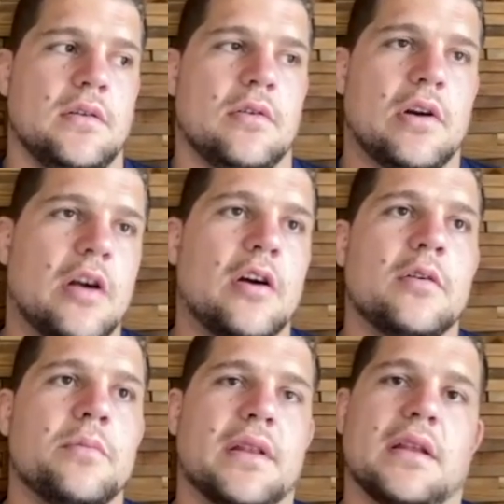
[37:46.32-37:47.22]
you're at
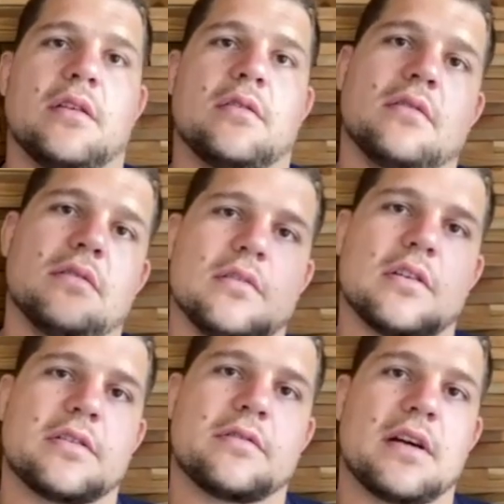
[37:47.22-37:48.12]
home, but then you
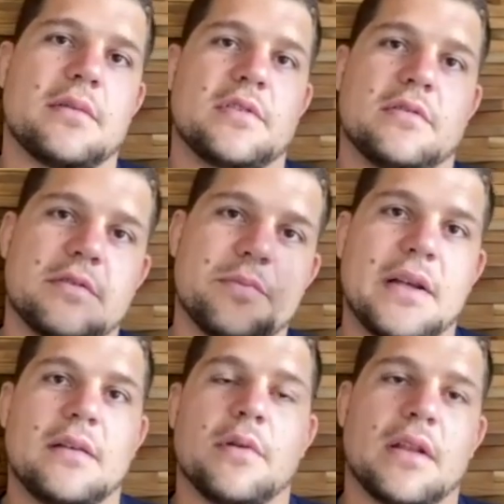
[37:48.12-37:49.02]
lots of times you
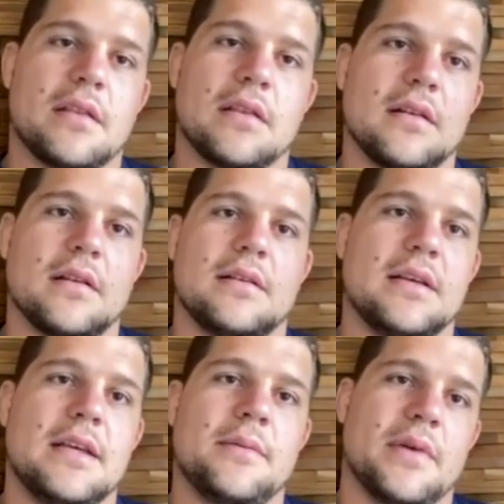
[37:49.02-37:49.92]
spend with the
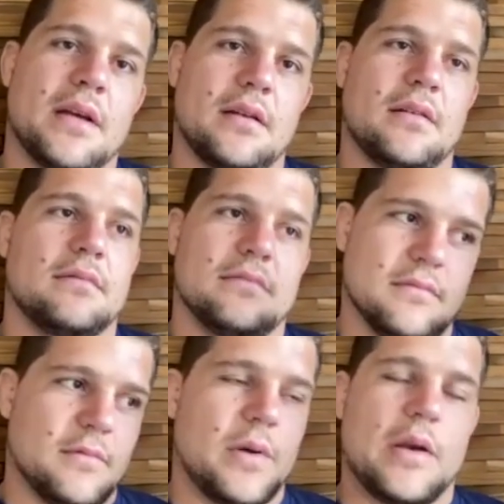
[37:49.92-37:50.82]
team and
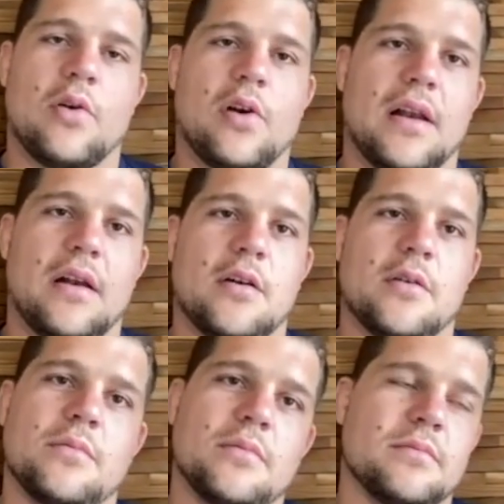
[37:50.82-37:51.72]
you're not at
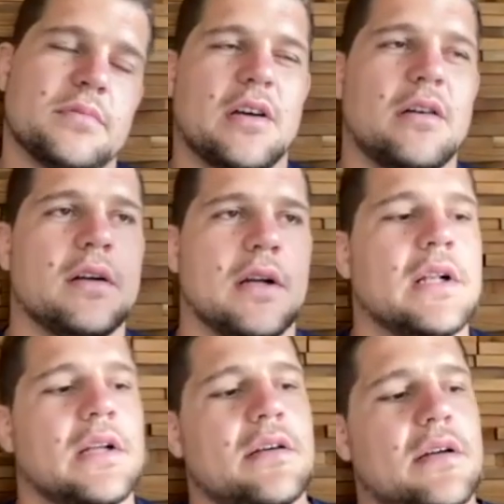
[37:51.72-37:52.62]
home. So
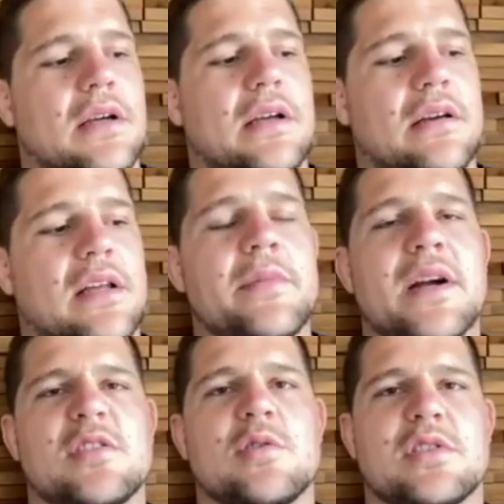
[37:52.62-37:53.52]
I, I can
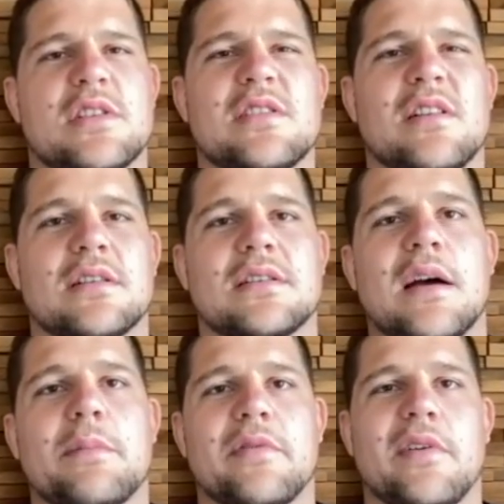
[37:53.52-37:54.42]
imagine also it's not a
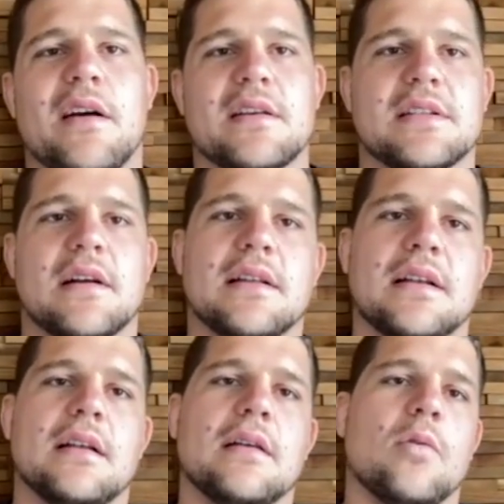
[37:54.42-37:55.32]
type of lifestyle
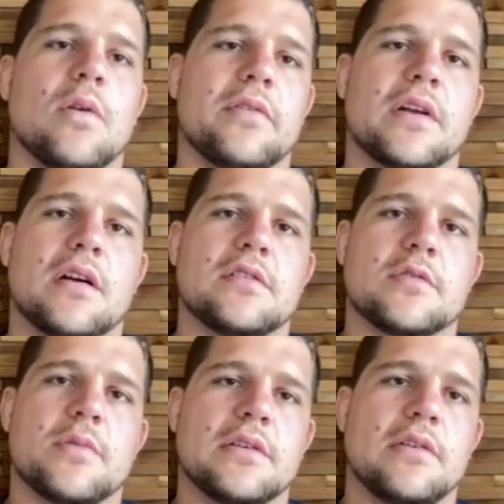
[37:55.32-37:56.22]
that all of the
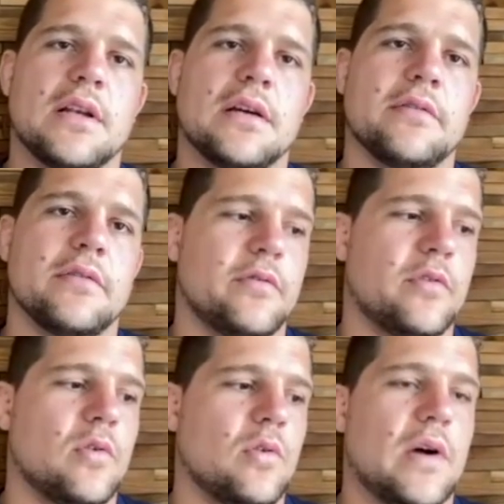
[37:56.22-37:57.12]
coaches want to live
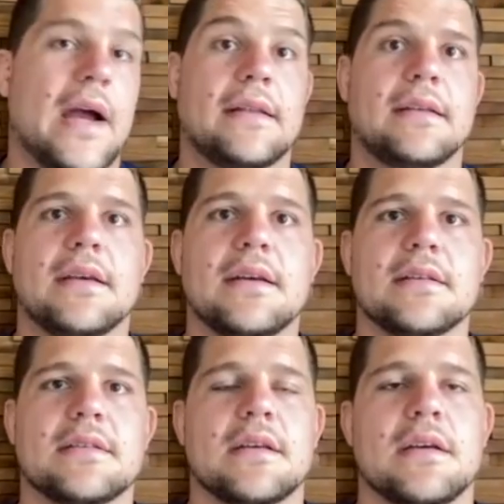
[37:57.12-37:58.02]
for eight
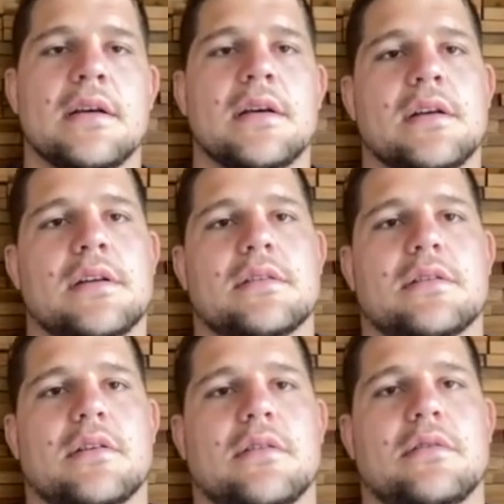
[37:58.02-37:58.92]
years.
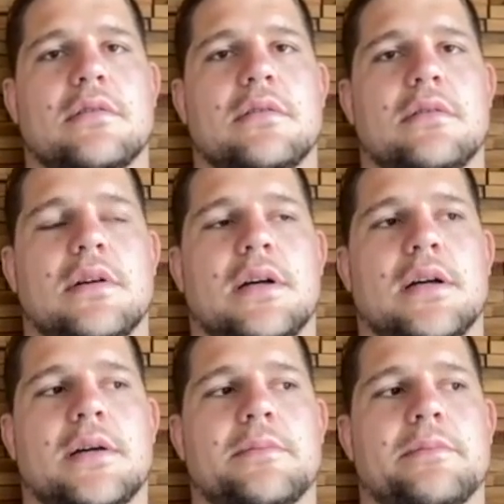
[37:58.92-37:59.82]
So
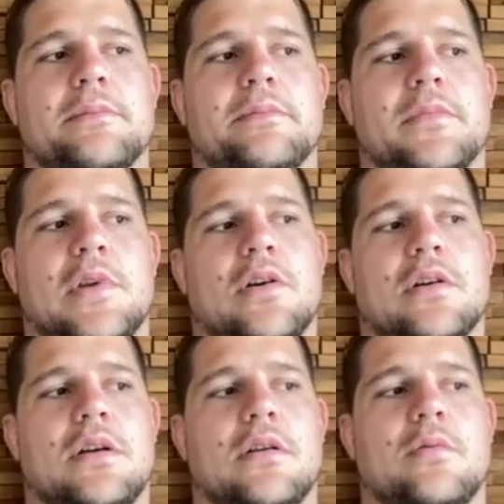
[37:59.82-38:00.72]
um, yeah,
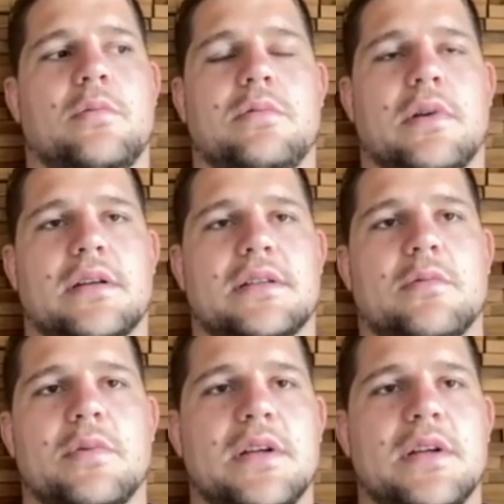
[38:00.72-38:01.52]
now like I said,